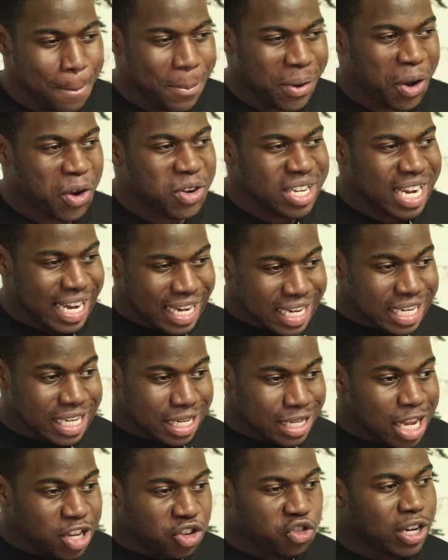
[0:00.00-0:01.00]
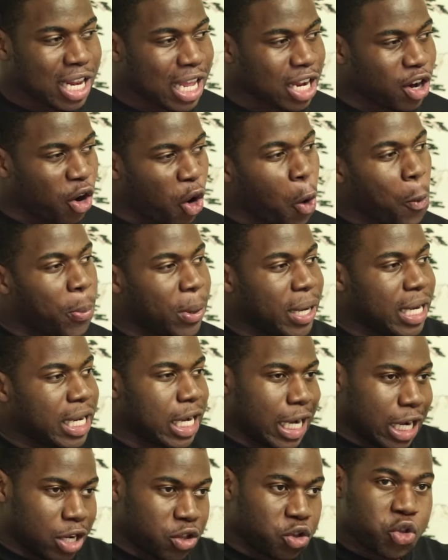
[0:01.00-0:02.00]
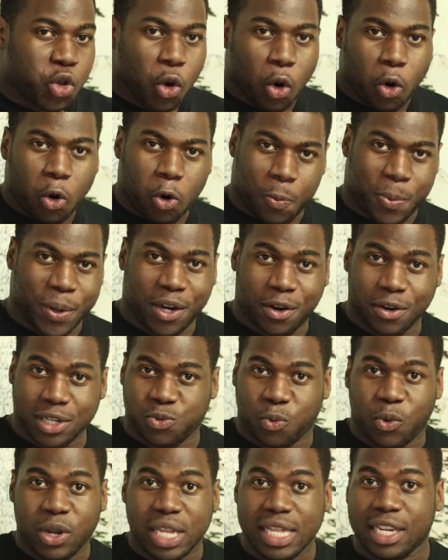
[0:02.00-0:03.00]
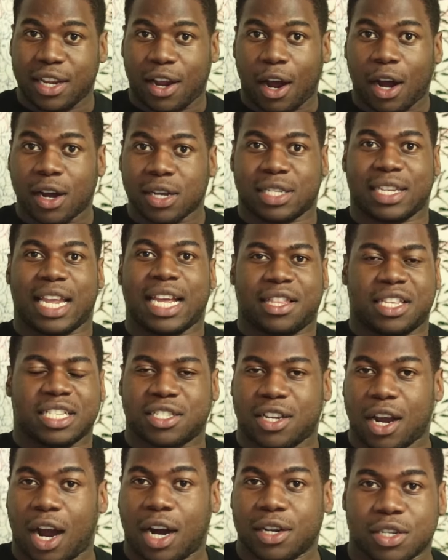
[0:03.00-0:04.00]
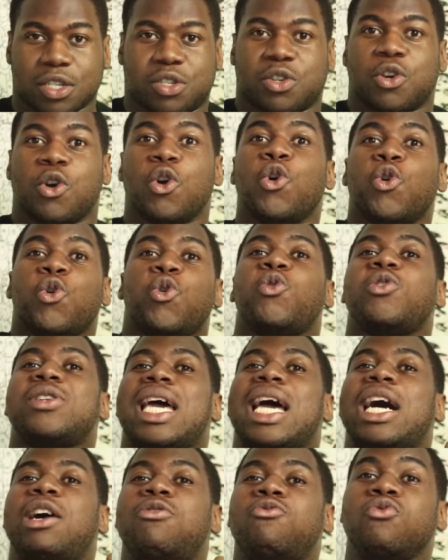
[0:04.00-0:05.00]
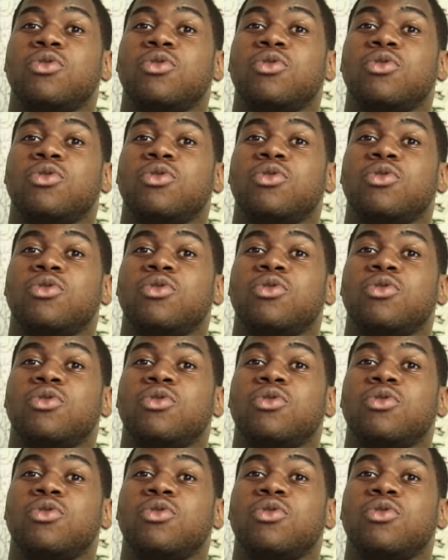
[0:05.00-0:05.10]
because it is literally like opening a door, because when cards get discarded, who the hell